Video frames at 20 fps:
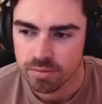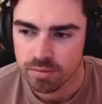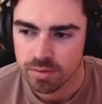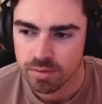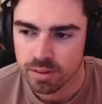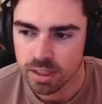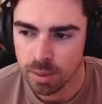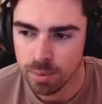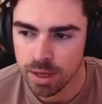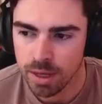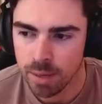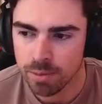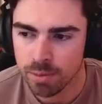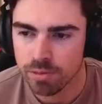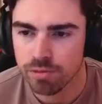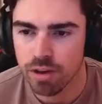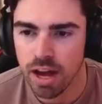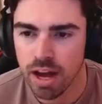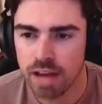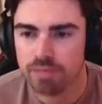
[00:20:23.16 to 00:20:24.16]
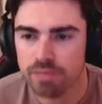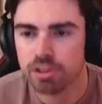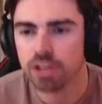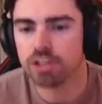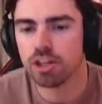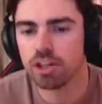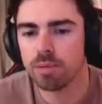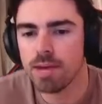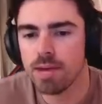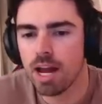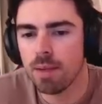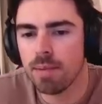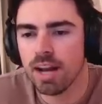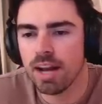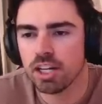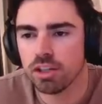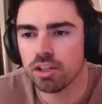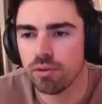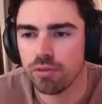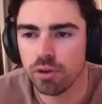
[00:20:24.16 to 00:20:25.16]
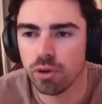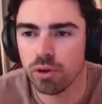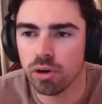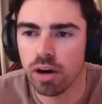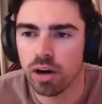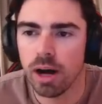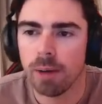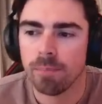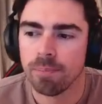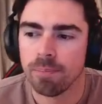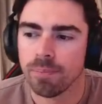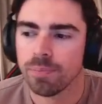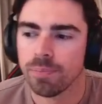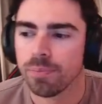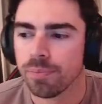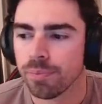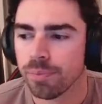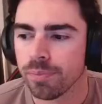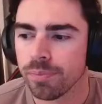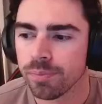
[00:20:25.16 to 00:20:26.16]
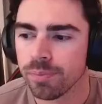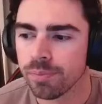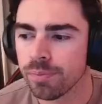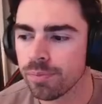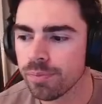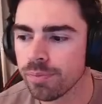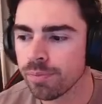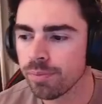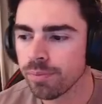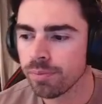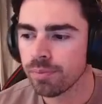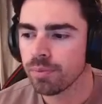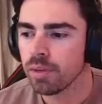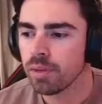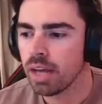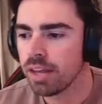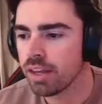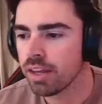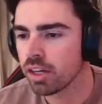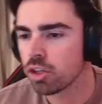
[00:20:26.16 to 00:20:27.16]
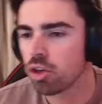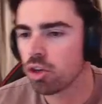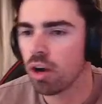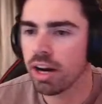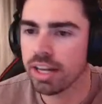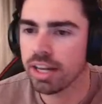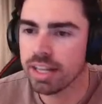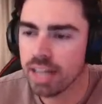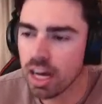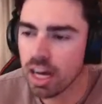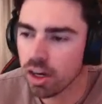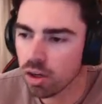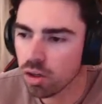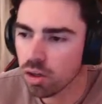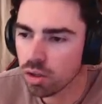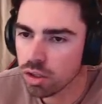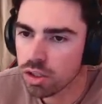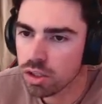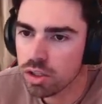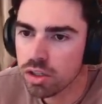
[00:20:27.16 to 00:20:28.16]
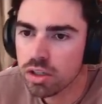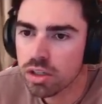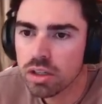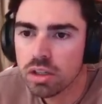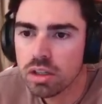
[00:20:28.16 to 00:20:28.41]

TP up in 5, so he's going to be able to match the Fiora. And then try and cut across.